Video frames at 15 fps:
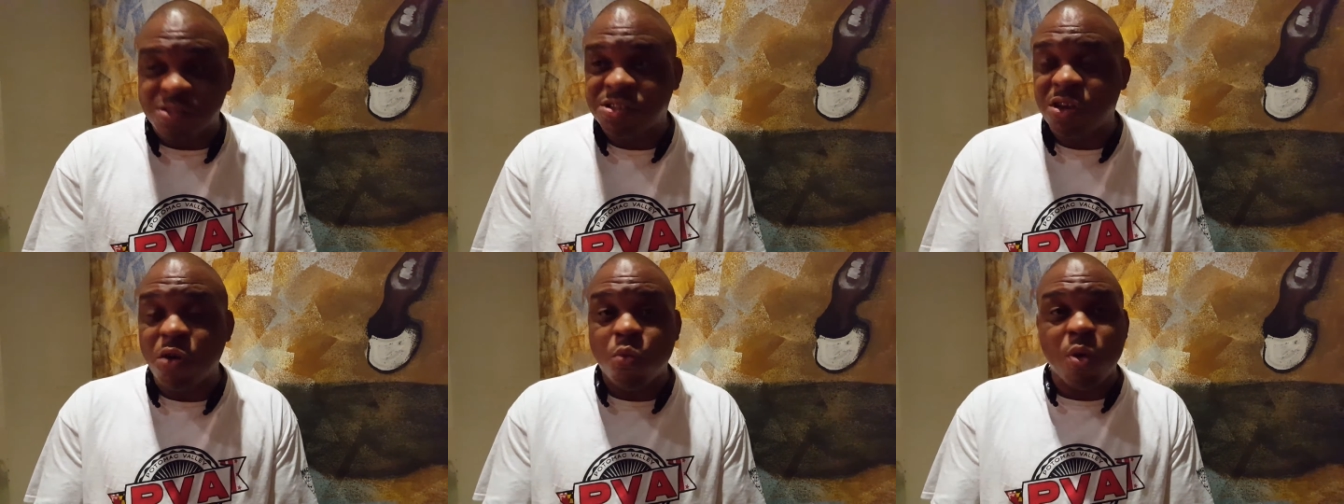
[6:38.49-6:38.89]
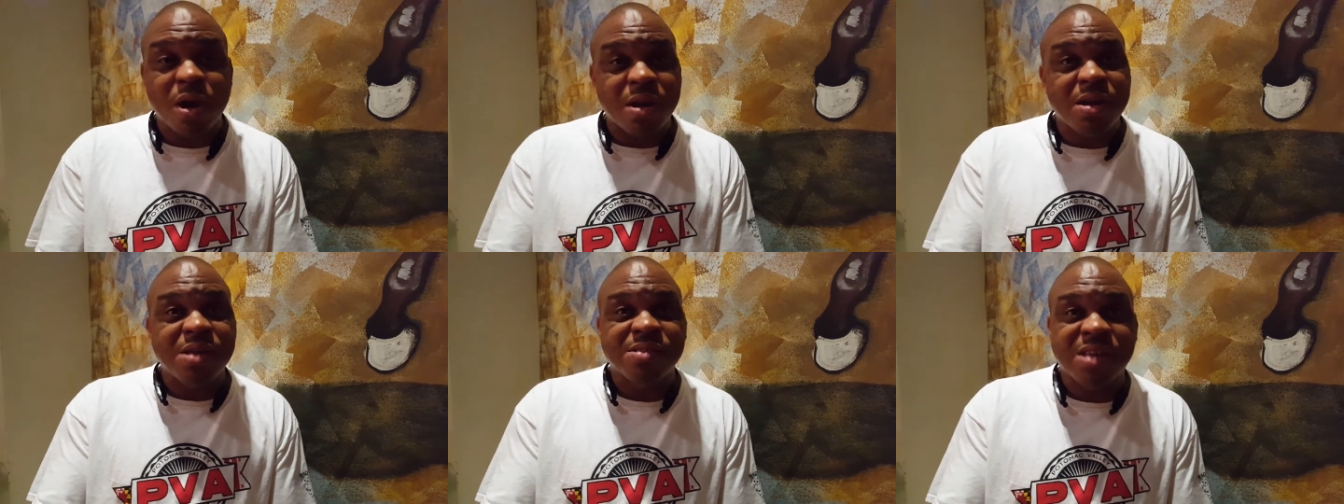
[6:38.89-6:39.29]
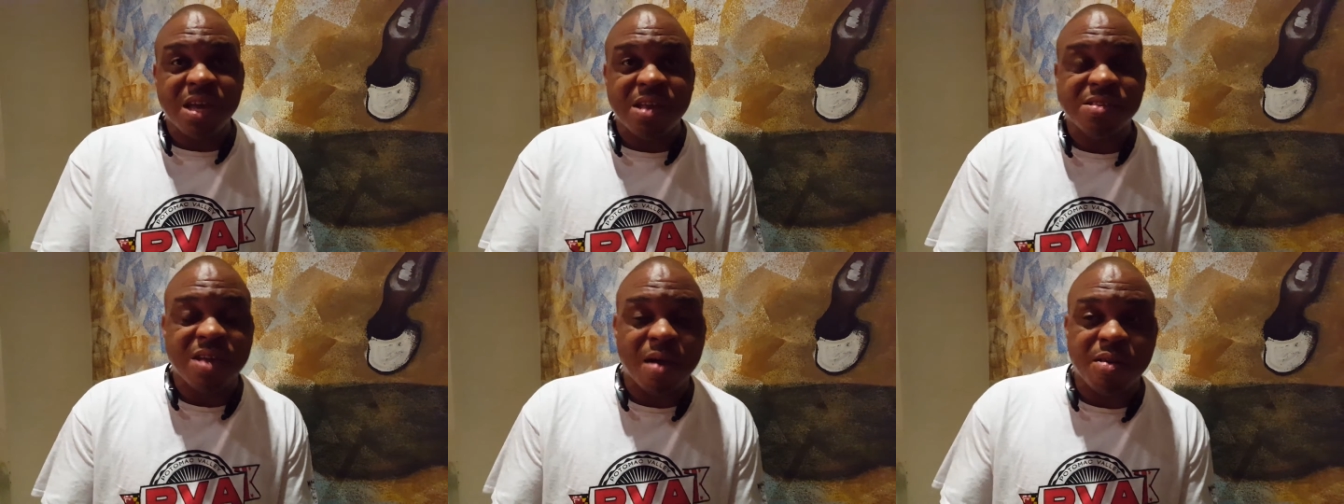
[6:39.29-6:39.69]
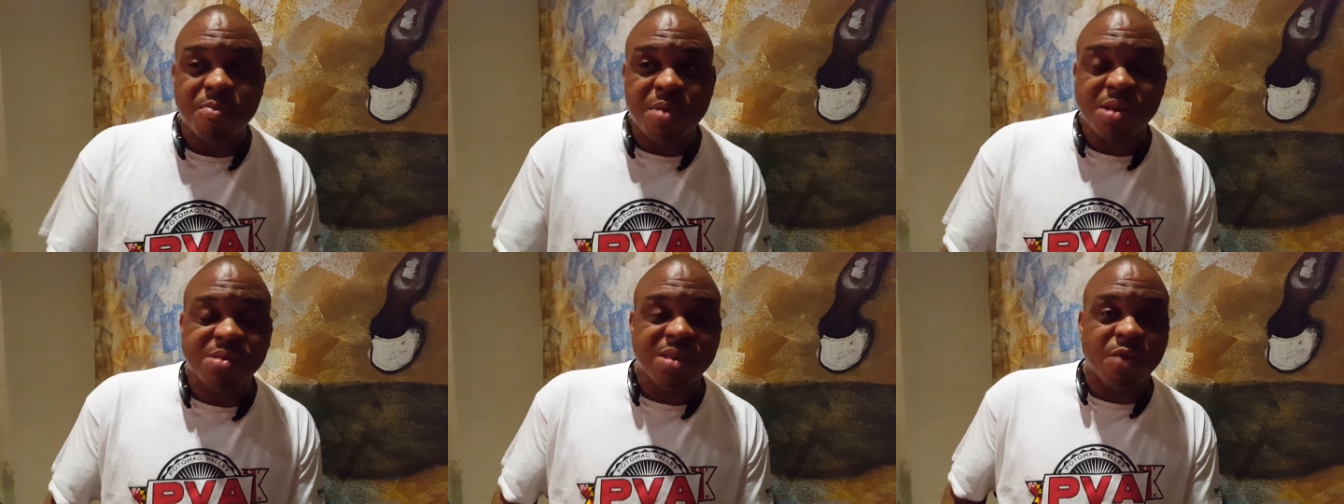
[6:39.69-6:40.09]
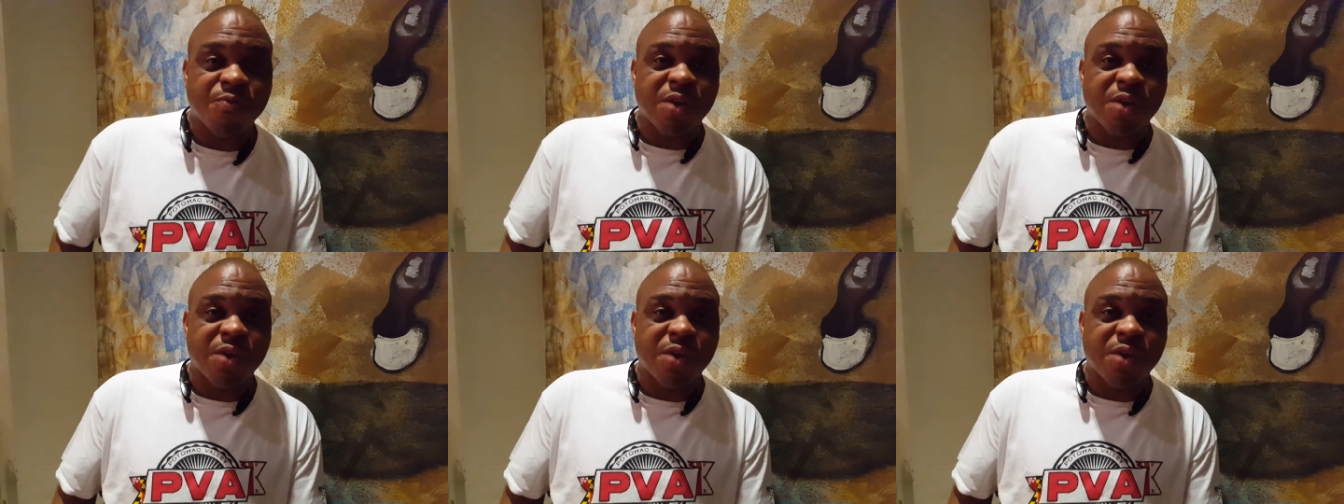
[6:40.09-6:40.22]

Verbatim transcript: Until one of these kids come to me and say,